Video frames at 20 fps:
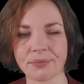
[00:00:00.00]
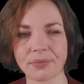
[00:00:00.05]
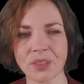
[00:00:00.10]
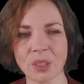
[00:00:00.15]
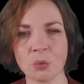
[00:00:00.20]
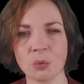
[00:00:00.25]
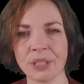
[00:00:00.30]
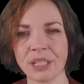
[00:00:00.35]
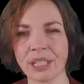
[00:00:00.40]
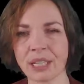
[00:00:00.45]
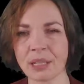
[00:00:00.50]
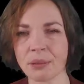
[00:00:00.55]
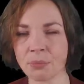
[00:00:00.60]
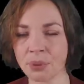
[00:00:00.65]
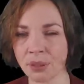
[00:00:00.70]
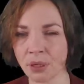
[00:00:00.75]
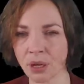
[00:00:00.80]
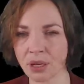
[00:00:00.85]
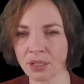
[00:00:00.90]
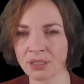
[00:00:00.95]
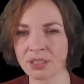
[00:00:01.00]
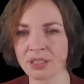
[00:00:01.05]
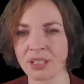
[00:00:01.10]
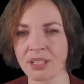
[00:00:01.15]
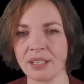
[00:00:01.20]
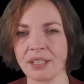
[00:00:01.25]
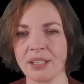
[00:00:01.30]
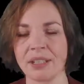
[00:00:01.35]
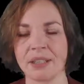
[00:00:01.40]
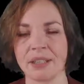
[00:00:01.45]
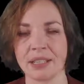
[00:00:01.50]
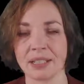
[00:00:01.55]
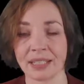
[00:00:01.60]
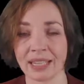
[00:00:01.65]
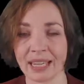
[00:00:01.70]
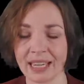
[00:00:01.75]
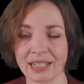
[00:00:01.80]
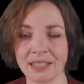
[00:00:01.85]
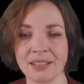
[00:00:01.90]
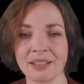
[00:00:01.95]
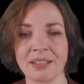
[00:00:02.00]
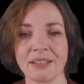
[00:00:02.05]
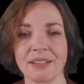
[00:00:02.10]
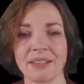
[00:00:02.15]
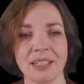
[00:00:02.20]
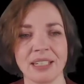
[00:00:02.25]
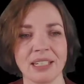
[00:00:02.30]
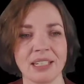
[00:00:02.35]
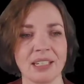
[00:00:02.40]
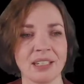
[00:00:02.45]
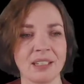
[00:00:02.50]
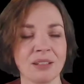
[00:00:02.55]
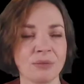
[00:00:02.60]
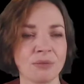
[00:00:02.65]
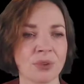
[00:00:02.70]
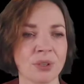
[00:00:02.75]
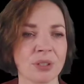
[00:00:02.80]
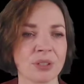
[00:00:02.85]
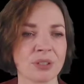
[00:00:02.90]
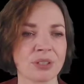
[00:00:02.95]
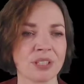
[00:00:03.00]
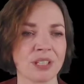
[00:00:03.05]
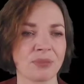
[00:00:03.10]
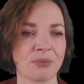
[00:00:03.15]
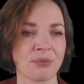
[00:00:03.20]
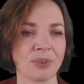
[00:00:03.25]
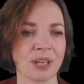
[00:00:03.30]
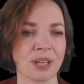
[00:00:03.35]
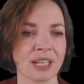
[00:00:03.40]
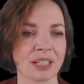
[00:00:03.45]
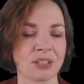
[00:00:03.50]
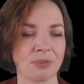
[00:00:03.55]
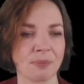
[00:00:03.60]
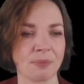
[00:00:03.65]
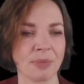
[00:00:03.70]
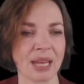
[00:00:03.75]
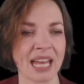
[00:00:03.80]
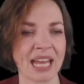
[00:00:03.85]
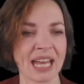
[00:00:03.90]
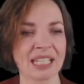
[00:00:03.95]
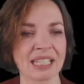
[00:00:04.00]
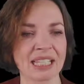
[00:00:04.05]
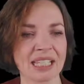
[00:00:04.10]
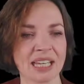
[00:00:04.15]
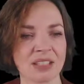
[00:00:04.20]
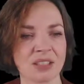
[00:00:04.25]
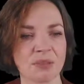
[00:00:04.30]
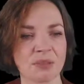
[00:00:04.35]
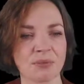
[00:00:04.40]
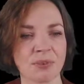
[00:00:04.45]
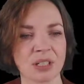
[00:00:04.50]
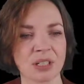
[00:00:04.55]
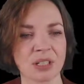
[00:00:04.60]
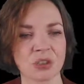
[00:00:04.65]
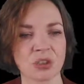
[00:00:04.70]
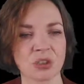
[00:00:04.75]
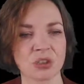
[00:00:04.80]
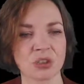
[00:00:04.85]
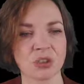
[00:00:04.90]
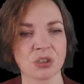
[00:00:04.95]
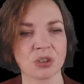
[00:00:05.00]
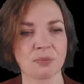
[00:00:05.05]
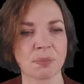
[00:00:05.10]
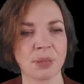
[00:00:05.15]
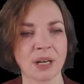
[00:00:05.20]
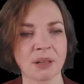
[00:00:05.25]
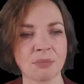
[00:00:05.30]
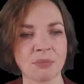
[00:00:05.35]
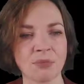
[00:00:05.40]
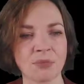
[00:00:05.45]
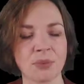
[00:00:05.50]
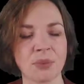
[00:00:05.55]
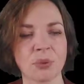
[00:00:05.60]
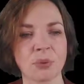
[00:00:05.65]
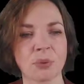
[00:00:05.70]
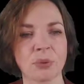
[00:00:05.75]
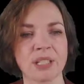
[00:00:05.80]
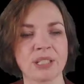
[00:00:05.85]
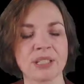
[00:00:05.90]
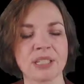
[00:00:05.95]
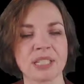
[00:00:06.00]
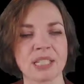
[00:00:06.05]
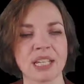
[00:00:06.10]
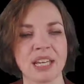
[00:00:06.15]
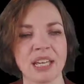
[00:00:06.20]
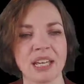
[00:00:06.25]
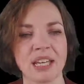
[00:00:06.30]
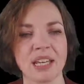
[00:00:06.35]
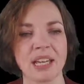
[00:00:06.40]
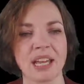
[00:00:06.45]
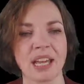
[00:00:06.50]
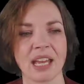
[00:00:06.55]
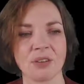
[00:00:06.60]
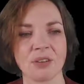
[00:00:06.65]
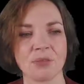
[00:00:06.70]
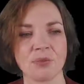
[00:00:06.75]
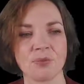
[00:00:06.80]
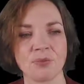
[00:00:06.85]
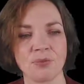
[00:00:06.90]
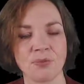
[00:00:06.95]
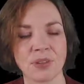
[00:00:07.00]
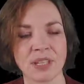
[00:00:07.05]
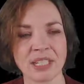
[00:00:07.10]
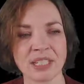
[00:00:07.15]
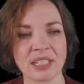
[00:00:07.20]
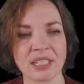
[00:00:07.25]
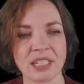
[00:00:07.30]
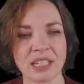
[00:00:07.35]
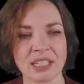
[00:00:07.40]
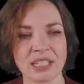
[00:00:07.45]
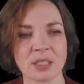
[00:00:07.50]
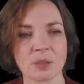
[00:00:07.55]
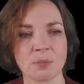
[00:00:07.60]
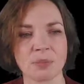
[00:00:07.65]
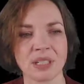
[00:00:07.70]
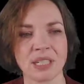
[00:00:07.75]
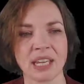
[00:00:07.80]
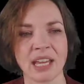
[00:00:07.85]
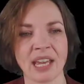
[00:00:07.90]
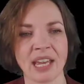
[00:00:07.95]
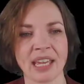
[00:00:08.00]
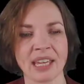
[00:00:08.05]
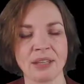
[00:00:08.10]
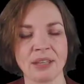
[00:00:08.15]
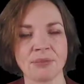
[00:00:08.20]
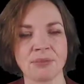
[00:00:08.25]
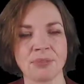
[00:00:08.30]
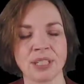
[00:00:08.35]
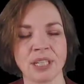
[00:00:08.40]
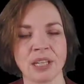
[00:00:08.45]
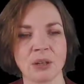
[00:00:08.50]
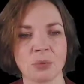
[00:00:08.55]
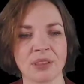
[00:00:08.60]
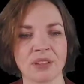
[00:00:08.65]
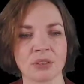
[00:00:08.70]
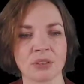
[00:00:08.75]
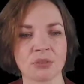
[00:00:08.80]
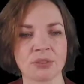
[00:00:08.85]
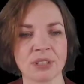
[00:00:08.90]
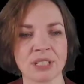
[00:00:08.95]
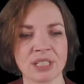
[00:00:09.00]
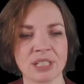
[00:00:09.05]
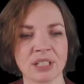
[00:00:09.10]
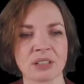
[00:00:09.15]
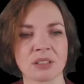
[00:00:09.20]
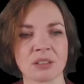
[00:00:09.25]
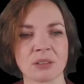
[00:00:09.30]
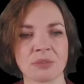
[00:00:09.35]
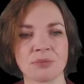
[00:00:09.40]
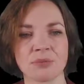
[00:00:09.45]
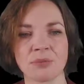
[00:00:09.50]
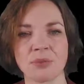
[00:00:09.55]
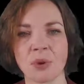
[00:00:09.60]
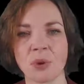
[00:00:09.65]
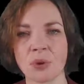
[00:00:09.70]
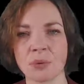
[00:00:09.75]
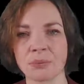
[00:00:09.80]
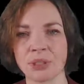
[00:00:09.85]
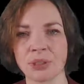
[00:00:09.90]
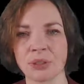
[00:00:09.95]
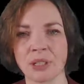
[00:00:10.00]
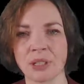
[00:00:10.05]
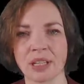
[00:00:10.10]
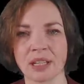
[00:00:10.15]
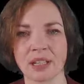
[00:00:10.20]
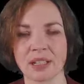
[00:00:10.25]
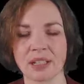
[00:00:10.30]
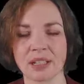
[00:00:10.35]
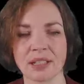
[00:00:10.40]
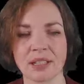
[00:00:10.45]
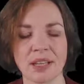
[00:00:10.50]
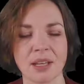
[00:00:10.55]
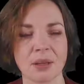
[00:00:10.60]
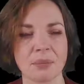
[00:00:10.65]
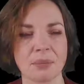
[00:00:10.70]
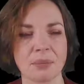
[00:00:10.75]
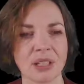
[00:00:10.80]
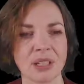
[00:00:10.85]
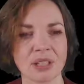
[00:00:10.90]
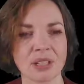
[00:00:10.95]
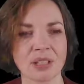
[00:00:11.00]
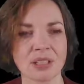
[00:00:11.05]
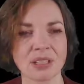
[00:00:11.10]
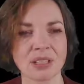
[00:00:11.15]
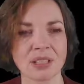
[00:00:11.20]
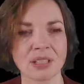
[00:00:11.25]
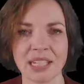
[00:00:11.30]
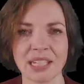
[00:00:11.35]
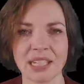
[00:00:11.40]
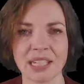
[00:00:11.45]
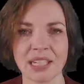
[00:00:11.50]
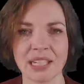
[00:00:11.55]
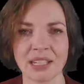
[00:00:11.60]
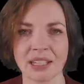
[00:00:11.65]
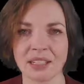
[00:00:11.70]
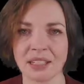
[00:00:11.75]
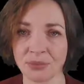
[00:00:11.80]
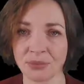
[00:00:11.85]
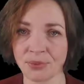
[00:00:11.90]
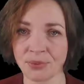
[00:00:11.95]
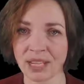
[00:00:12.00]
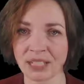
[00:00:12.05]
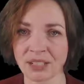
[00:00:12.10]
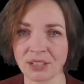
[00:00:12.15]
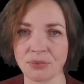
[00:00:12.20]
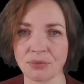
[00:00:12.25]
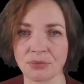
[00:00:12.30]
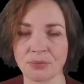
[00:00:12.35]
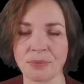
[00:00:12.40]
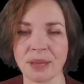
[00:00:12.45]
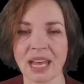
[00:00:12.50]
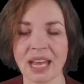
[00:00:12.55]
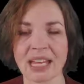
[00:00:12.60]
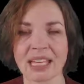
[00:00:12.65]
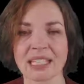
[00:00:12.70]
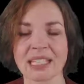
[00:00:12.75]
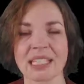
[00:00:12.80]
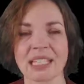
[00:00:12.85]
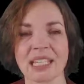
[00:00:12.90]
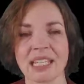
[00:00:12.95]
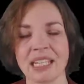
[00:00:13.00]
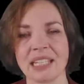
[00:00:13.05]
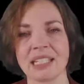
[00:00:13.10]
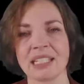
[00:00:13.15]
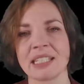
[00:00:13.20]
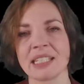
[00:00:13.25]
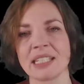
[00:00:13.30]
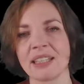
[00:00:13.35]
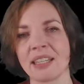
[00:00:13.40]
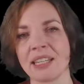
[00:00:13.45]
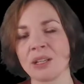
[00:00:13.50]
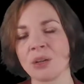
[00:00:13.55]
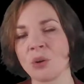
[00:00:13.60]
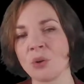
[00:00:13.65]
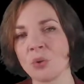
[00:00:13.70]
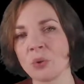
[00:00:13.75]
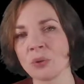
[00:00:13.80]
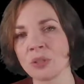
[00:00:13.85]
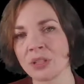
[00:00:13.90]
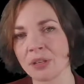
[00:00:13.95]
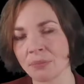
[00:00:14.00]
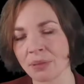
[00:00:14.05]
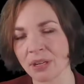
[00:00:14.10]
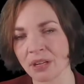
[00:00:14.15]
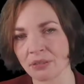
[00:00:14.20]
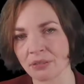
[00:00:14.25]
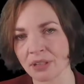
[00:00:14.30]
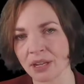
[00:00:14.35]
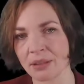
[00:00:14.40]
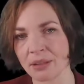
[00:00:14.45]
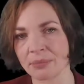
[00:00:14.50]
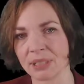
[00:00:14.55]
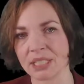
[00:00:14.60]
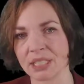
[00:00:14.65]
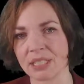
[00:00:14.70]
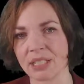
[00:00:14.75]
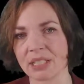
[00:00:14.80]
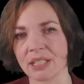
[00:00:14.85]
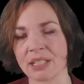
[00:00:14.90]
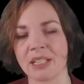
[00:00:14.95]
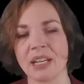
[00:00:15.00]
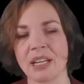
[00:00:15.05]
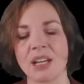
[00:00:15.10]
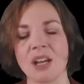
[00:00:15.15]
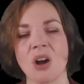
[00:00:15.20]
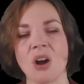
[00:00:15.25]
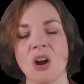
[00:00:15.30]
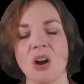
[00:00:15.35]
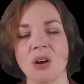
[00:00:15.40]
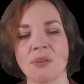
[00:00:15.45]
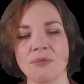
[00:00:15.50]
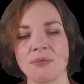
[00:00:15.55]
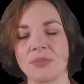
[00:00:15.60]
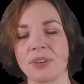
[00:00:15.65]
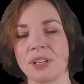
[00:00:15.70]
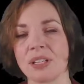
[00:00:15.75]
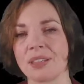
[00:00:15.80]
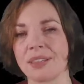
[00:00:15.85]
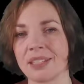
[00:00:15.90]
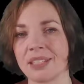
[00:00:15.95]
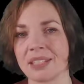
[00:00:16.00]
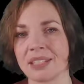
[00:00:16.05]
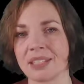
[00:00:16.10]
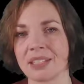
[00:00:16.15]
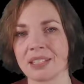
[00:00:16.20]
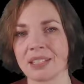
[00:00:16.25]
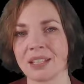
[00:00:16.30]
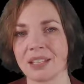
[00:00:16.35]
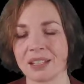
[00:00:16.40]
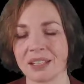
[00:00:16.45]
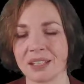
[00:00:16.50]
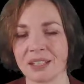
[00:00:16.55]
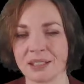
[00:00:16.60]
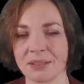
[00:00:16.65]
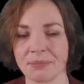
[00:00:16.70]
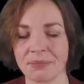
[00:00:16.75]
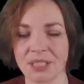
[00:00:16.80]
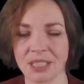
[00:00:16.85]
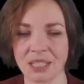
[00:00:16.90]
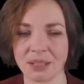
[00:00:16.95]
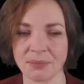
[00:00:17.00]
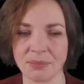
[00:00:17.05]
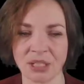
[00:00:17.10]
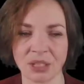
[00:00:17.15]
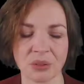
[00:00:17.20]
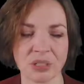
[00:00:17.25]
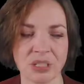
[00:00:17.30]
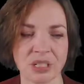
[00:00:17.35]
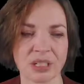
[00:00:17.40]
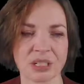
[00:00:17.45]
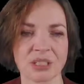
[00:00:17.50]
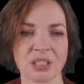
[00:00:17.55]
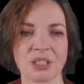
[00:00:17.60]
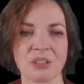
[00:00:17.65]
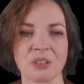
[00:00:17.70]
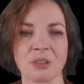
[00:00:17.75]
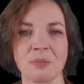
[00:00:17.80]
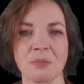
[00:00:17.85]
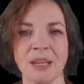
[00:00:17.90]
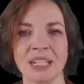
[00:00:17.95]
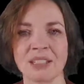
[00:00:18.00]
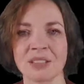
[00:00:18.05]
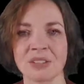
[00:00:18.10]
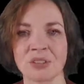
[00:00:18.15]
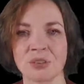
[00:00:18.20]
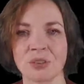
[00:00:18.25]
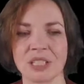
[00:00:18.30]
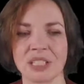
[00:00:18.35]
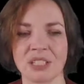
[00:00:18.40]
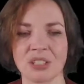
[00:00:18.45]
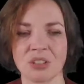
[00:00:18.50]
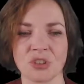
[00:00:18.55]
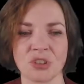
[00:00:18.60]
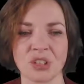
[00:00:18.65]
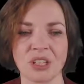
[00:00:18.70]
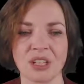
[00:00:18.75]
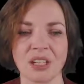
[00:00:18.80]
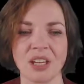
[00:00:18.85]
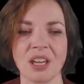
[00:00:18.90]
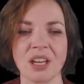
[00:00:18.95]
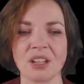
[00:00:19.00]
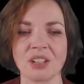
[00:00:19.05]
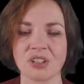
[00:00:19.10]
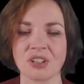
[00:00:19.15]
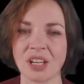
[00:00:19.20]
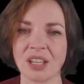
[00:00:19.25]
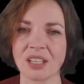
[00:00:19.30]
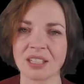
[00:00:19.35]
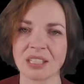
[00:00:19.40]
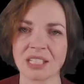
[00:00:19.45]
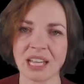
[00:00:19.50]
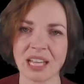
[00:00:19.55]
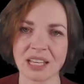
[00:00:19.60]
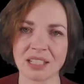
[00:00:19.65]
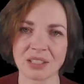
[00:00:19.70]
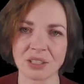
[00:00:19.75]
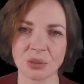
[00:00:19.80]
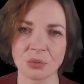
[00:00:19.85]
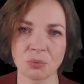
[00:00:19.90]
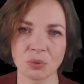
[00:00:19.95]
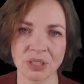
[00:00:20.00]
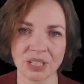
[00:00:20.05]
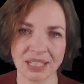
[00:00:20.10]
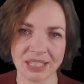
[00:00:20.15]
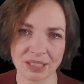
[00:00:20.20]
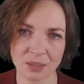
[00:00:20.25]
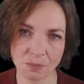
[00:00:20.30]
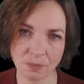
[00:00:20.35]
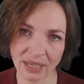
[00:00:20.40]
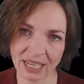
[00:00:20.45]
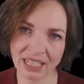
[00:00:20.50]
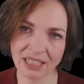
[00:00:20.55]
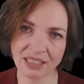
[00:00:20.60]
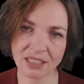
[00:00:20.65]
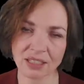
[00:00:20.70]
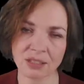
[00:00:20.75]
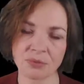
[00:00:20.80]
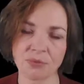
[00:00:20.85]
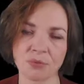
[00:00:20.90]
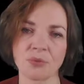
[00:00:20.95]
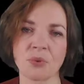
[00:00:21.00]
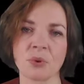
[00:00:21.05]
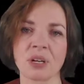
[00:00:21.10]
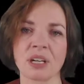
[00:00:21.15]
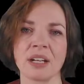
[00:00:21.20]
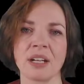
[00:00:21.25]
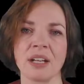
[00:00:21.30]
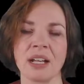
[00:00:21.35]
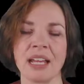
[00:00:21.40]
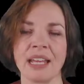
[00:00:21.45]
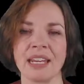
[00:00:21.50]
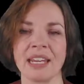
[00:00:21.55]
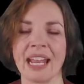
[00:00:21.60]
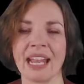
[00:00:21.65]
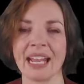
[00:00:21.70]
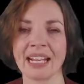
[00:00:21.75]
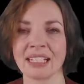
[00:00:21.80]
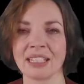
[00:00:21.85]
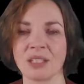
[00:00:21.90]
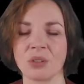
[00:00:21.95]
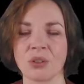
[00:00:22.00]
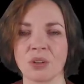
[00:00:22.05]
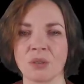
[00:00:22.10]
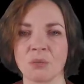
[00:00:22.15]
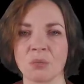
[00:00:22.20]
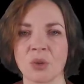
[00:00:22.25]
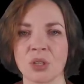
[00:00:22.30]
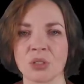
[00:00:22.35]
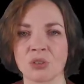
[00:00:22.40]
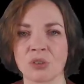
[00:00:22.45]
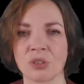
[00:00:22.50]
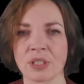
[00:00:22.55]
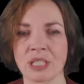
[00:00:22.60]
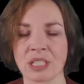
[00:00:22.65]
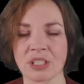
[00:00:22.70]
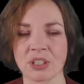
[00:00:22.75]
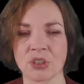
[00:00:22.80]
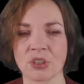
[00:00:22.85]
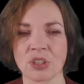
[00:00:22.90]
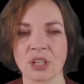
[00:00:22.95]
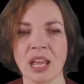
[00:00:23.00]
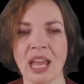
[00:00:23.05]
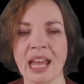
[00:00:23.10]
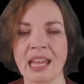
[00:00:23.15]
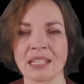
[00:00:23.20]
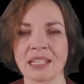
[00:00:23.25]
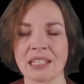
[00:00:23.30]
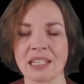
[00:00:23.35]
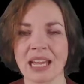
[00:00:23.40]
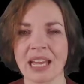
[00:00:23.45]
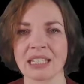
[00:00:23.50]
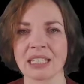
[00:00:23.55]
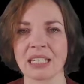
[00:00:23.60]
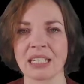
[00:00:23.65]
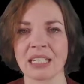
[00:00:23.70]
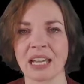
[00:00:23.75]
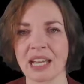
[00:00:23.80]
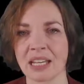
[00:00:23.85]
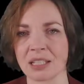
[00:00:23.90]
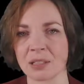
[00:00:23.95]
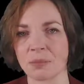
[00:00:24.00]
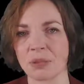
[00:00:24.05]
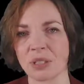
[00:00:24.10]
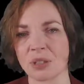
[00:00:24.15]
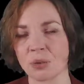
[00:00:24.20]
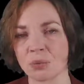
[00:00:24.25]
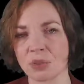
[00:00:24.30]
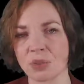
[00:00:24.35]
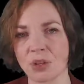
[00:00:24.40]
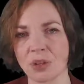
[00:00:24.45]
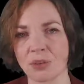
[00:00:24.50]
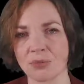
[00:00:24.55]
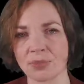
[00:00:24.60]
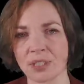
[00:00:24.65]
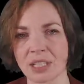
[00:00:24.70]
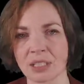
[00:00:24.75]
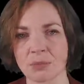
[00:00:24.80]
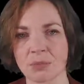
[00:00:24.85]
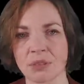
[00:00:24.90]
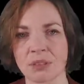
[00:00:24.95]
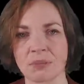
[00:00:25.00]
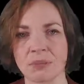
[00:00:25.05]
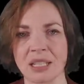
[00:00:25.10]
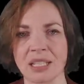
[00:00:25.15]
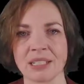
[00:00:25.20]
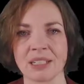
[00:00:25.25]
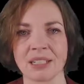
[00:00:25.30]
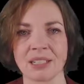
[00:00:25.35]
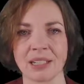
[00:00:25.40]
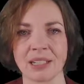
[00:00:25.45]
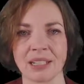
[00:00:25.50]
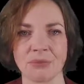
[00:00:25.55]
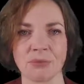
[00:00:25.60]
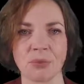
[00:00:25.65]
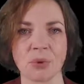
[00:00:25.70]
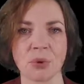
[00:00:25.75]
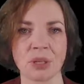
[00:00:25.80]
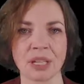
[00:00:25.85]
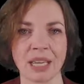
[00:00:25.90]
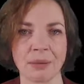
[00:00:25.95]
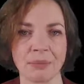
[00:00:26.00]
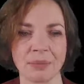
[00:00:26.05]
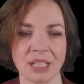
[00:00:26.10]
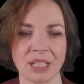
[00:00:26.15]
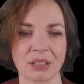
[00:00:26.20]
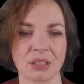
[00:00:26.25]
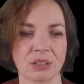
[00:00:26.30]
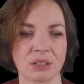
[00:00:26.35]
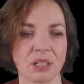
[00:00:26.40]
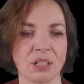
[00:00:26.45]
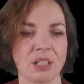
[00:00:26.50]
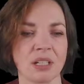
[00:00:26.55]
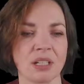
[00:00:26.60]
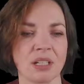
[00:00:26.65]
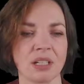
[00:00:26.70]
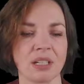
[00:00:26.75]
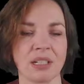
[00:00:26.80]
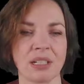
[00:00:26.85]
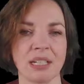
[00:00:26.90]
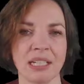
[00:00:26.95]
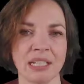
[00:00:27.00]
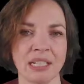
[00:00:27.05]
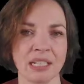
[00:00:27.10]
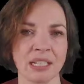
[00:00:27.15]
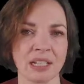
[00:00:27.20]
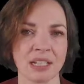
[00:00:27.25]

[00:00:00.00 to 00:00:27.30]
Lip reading: We can plot again the inverse effective mass as a function of pump fluence and fit its behavior with a critical formula, because the effective mass is the order parameter of this semiconductor-to-metal transition, just as you would expect it for an exciton mod transition and as it has been observed experimentally for chemically